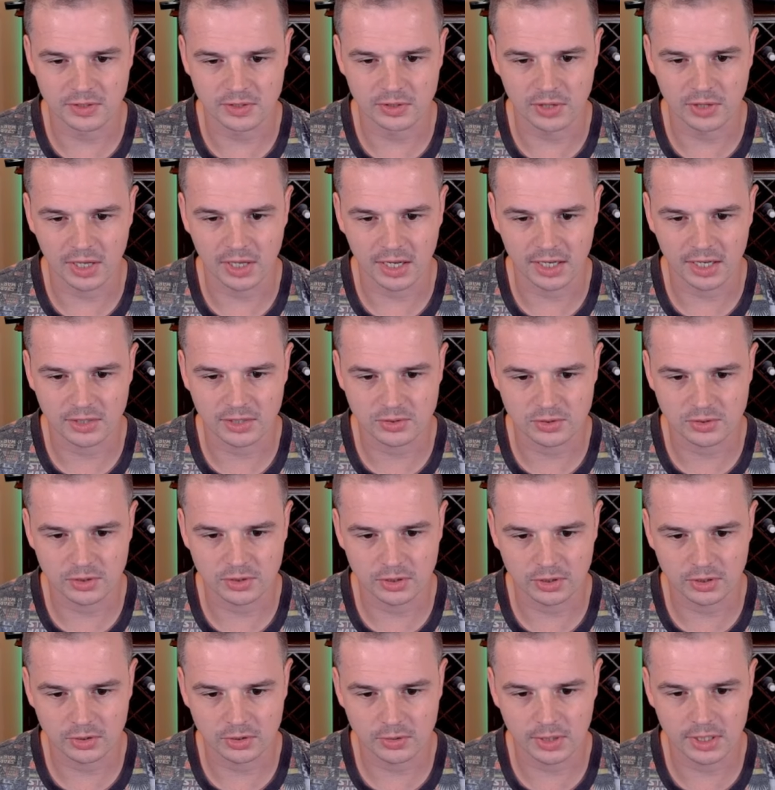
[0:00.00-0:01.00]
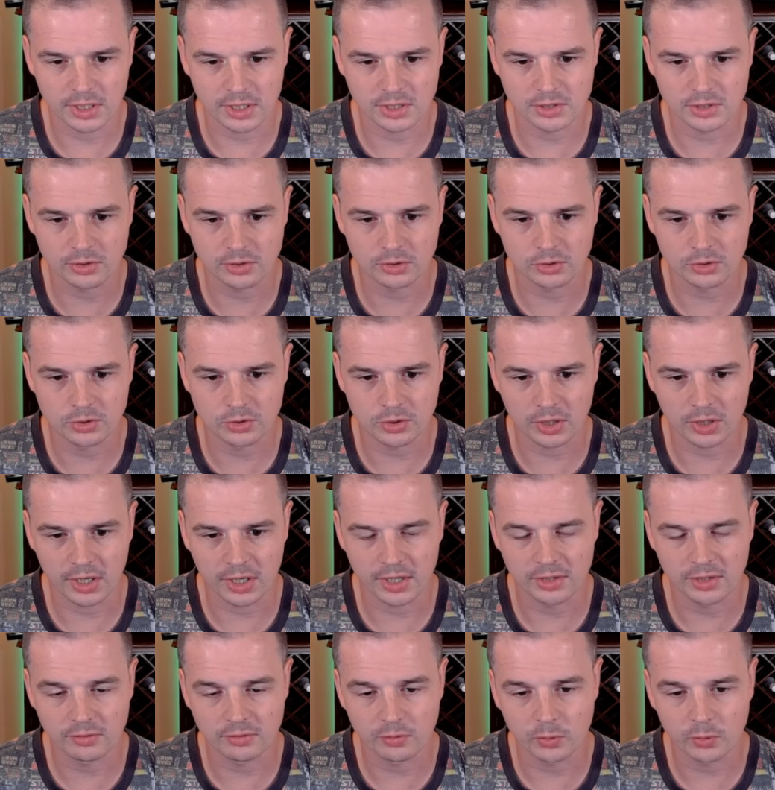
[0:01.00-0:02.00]
that extra creature to try and
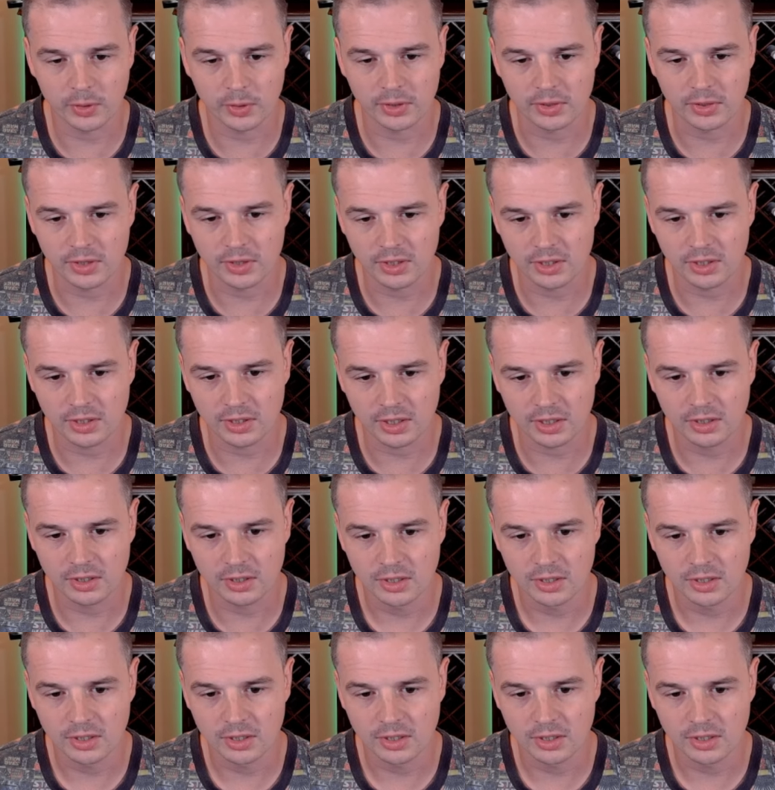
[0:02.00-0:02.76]
avoid the